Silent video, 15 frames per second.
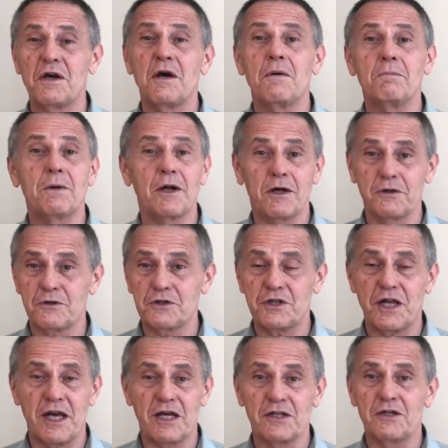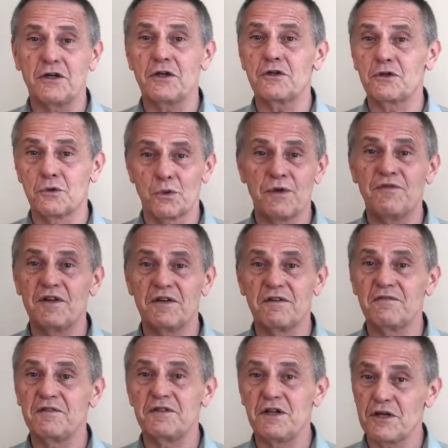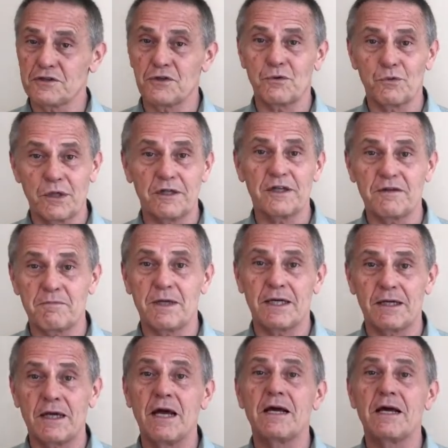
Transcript: but understand derivative doesn't really mean